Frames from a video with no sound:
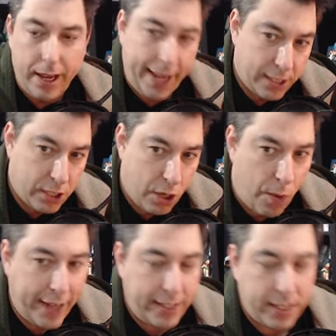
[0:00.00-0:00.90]
It's
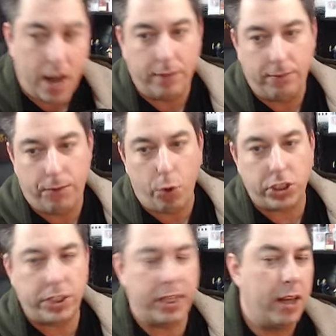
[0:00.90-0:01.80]
quite
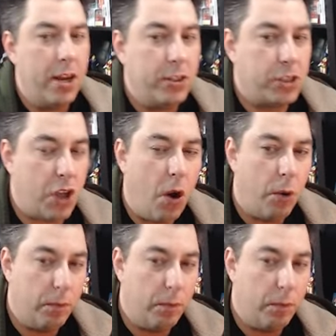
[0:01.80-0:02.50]
unfortunate. So